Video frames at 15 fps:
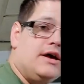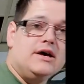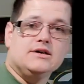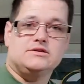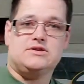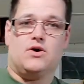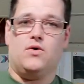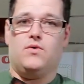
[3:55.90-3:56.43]

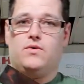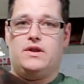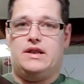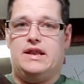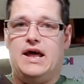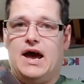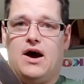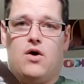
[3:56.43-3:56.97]
So
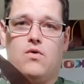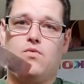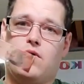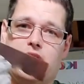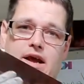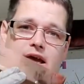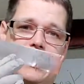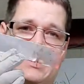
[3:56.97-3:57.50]
now what
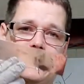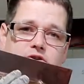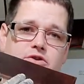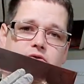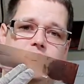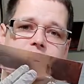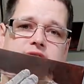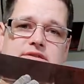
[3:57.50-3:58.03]
I got to do
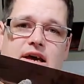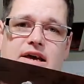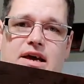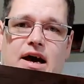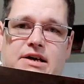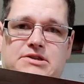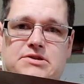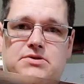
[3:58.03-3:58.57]
is I
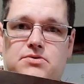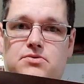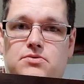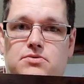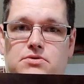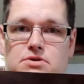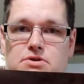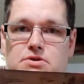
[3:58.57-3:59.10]
got to
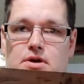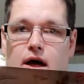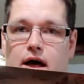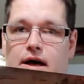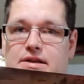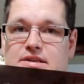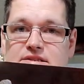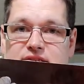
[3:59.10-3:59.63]

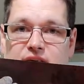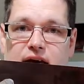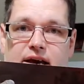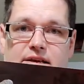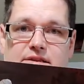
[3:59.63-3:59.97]
design